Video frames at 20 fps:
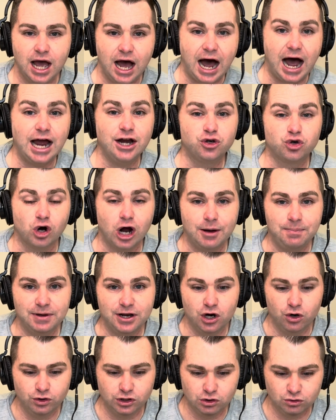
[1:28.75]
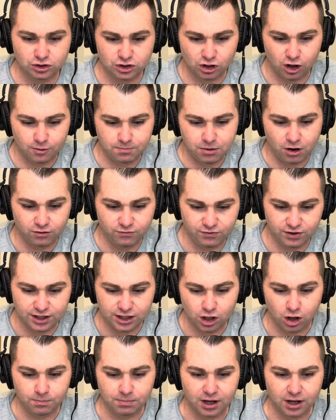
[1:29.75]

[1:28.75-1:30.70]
I drop an OU softball video.